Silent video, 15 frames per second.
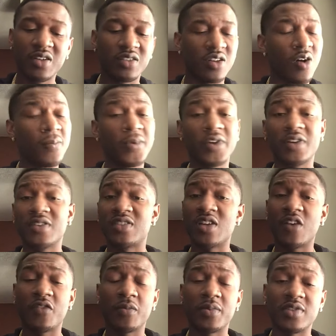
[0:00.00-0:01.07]
Don't put
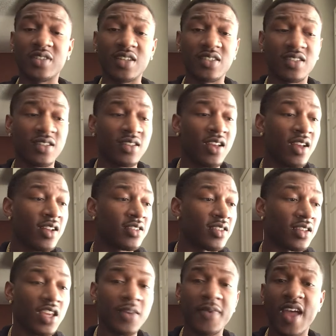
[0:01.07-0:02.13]
yourself in position to keep